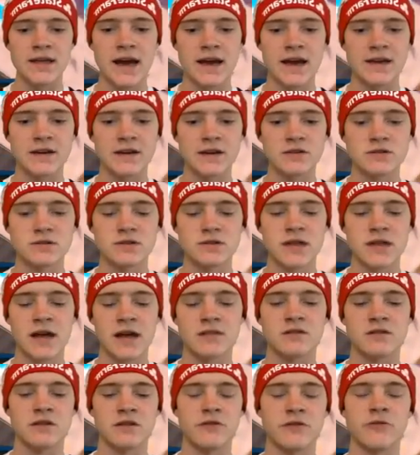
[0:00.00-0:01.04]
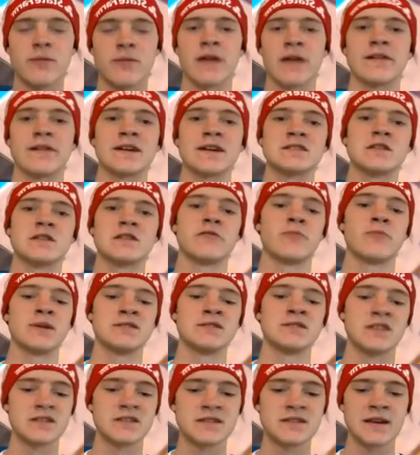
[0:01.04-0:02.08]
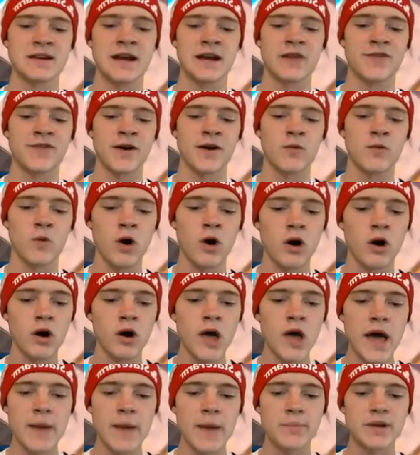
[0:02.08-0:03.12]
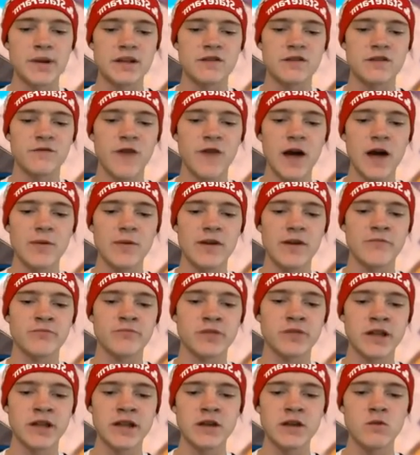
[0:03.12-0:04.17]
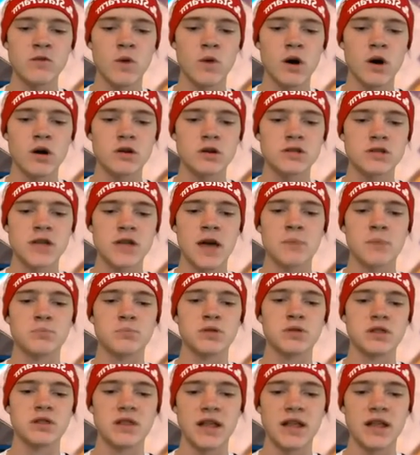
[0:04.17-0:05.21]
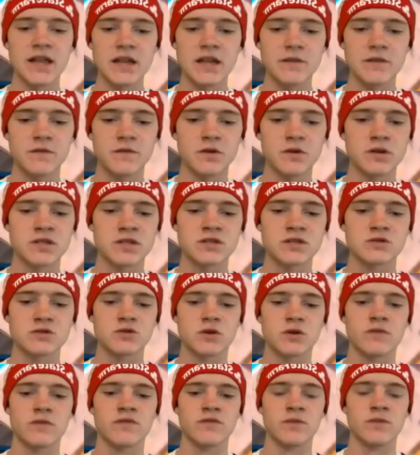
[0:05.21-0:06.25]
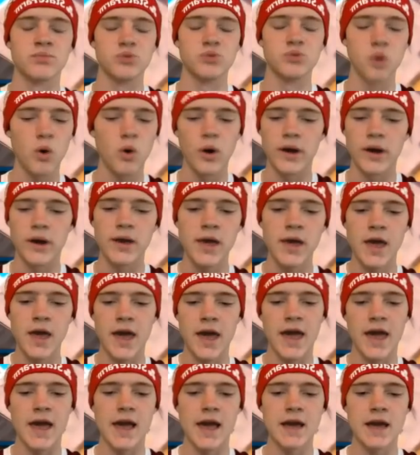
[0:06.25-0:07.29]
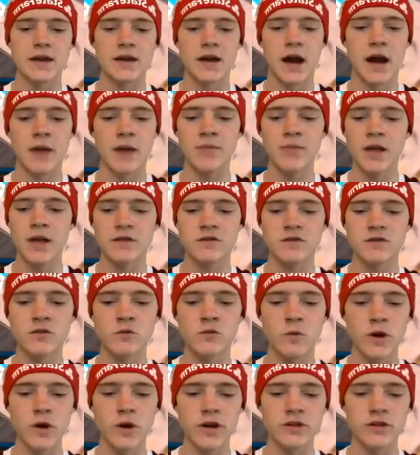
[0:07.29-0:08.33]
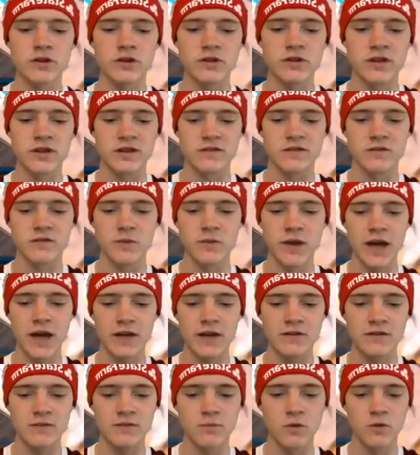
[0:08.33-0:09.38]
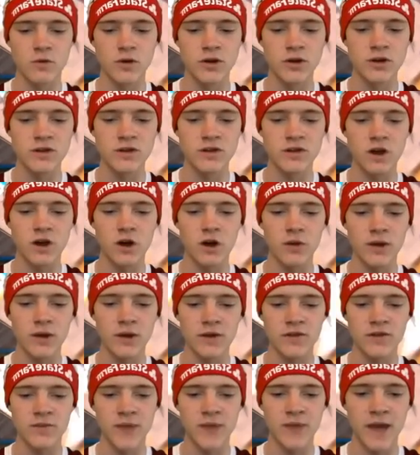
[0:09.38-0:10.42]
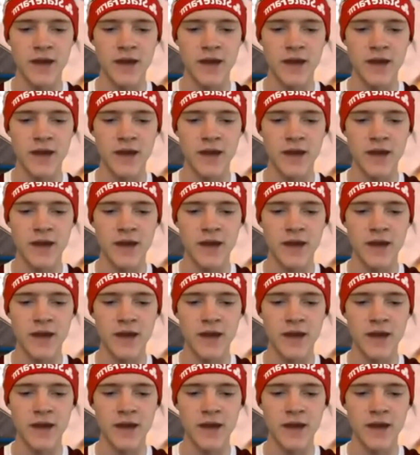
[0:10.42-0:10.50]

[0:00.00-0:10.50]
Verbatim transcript: he go that delivery that last deliveryman does take out that wall, but it's fine. We have plenty of walls, plenty of units to sort of deploy, and I'm not too worried. Look at this. So we got some more units already off the bat